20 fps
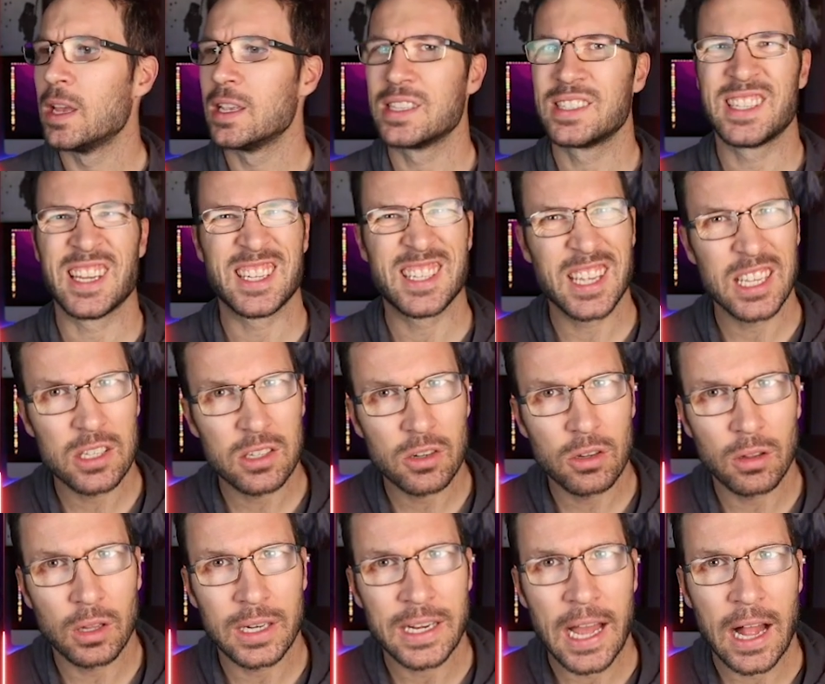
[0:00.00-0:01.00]

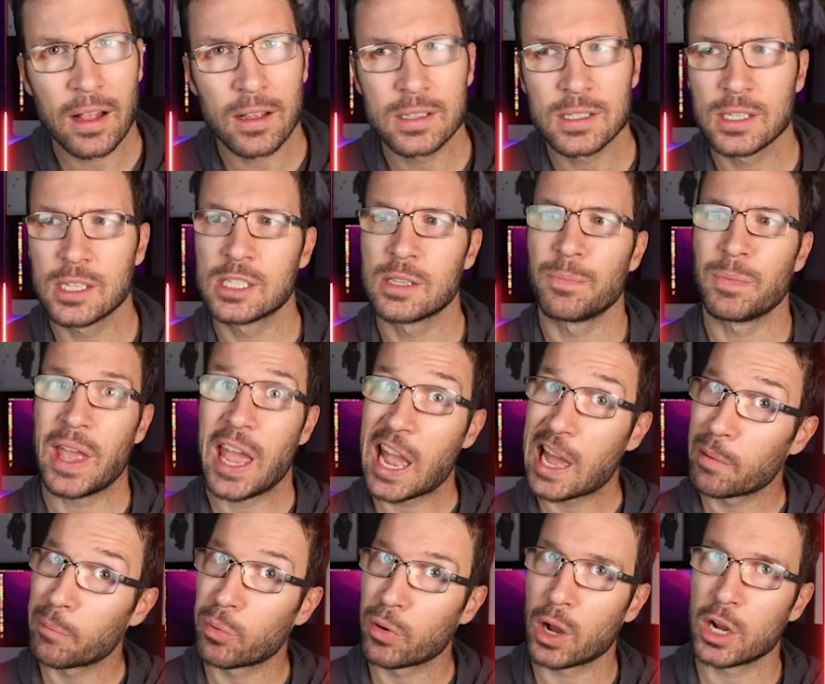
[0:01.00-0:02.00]
statistical analysis,
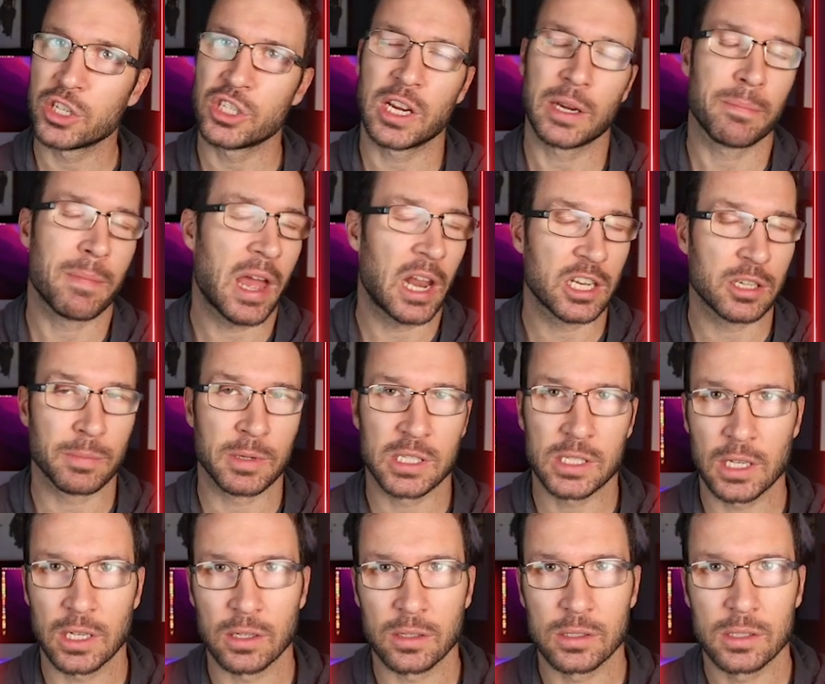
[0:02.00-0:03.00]
and project management
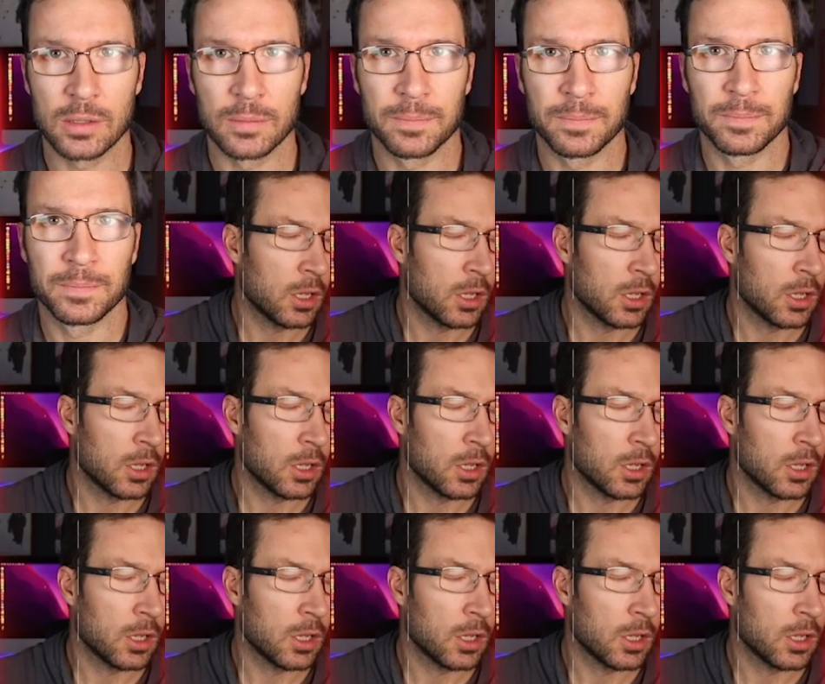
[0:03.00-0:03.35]
skills.